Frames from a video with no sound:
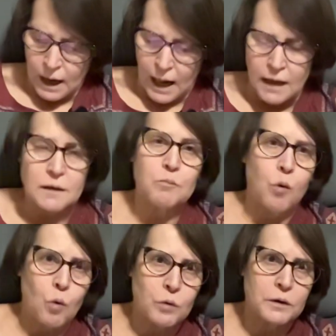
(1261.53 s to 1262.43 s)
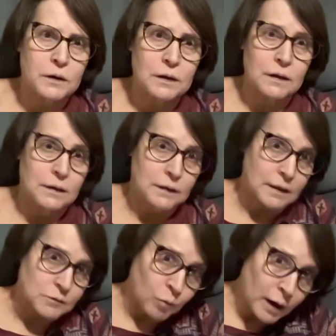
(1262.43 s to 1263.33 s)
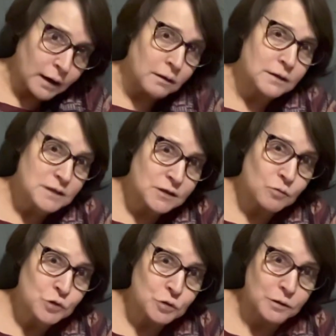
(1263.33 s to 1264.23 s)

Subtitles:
And important as well is social